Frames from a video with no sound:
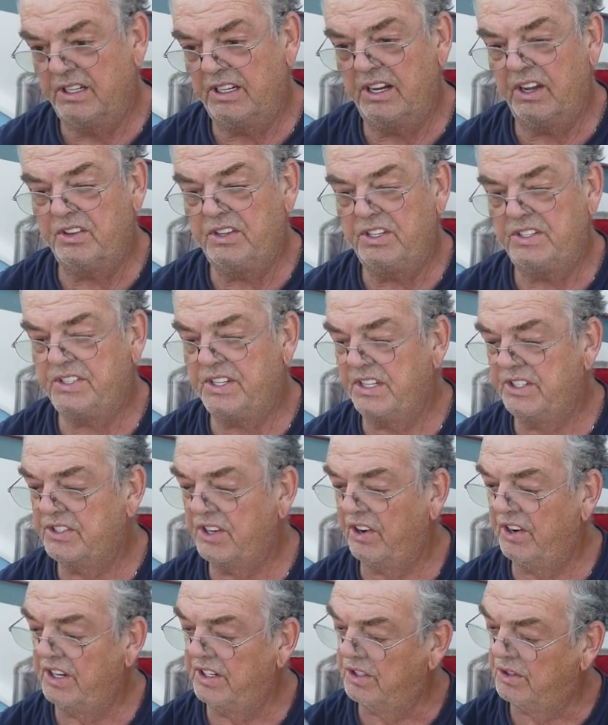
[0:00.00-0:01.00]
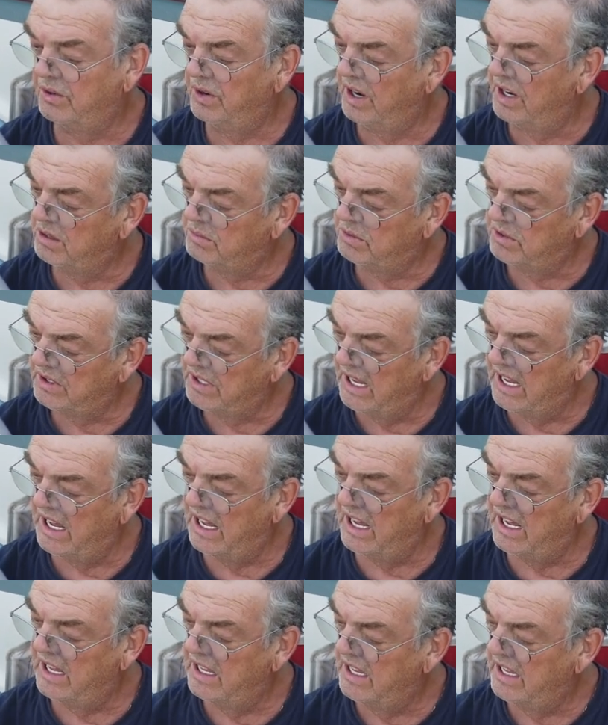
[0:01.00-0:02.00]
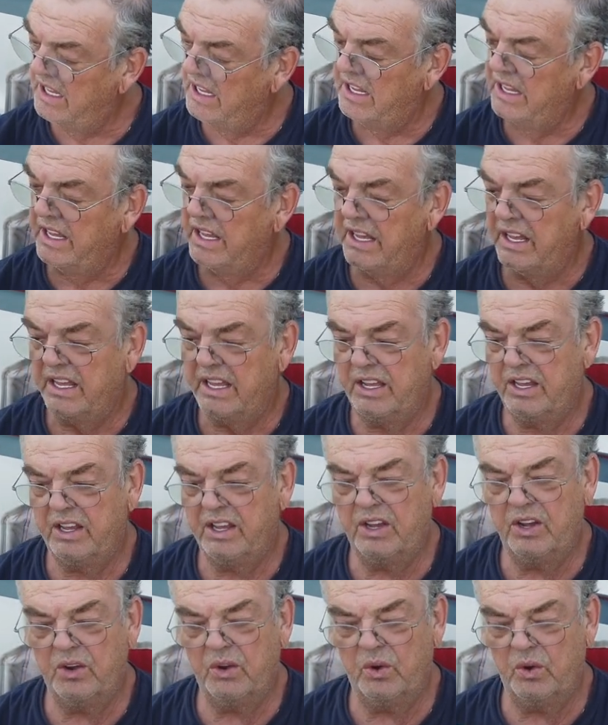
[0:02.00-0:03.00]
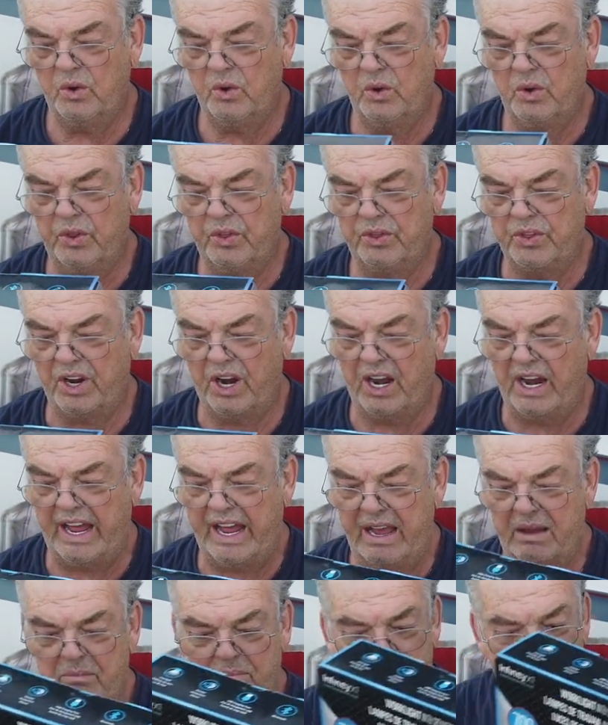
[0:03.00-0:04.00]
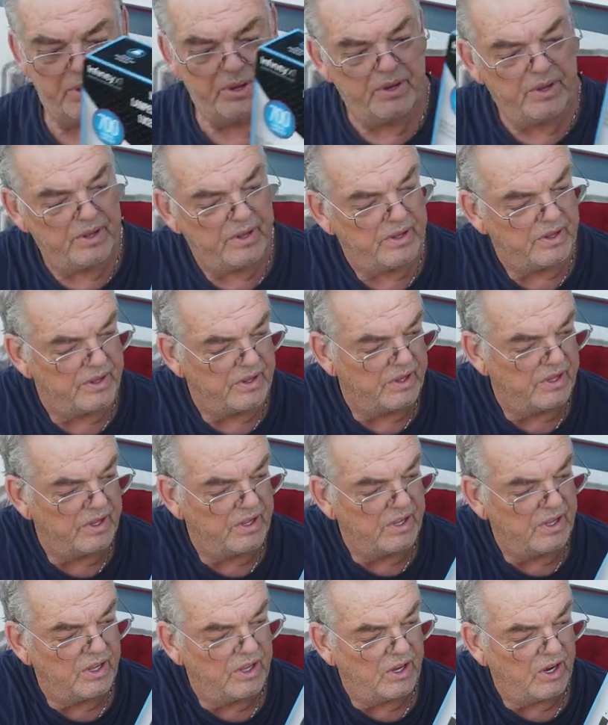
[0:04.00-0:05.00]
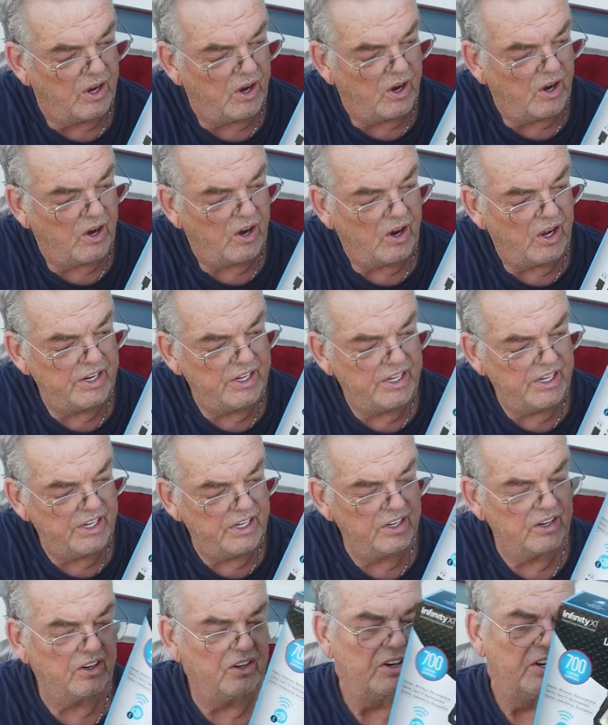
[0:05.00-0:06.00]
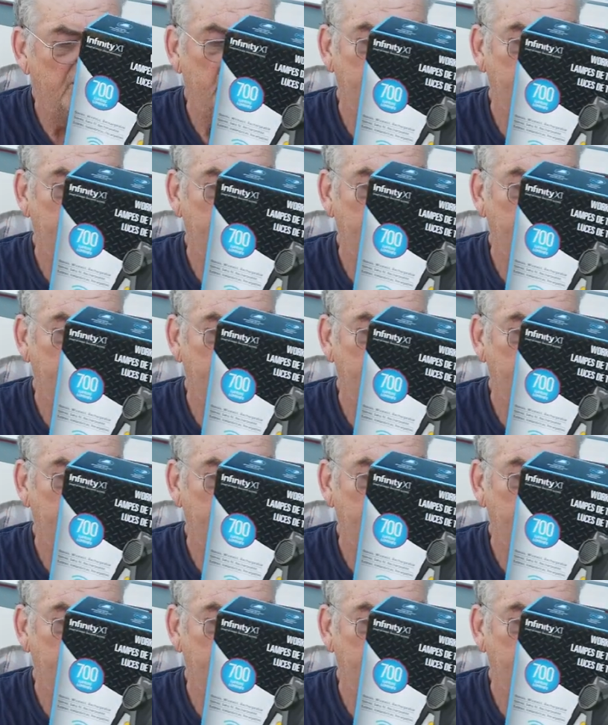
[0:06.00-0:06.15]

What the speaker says: Now, these things are incredible. The lamp on here